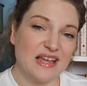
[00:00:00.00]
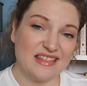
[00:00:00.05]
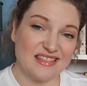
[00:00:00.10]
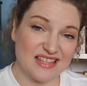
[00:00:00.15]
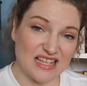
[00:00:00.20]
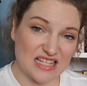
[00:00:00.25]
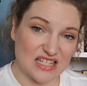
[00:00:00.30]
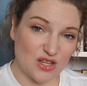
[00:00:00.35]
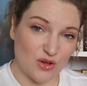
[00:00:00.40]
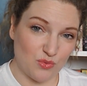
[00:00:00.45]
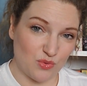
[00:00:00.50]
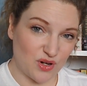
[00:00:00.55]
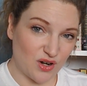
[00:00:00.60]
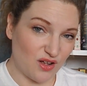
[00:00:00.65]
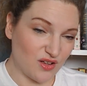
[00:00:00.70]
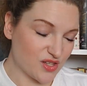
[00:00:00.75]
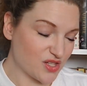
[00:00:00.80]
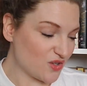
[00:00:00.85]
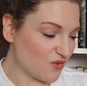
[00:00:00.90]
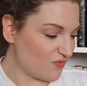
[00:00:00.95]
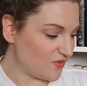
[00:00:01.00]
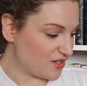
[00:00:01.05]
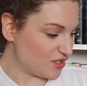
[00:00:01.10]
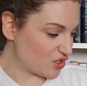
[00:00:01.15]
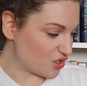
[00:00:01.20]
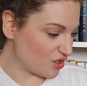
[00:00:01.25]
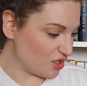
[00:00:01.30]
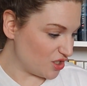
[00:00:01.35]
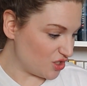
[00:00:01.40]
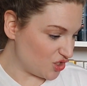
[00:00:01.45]
this would also
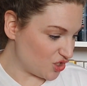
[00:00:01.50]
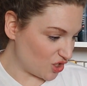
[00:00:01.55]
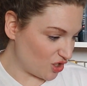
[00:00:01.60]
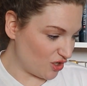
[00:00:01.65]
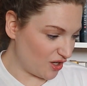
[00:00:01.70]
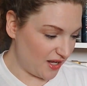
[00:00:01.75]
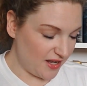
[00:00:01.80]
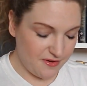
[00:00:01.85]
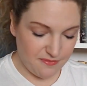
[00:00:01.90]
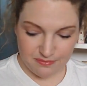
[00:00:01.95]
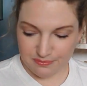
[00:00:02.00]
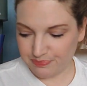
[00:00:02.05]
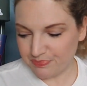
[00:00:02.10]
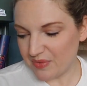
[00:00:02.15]
feature a journey.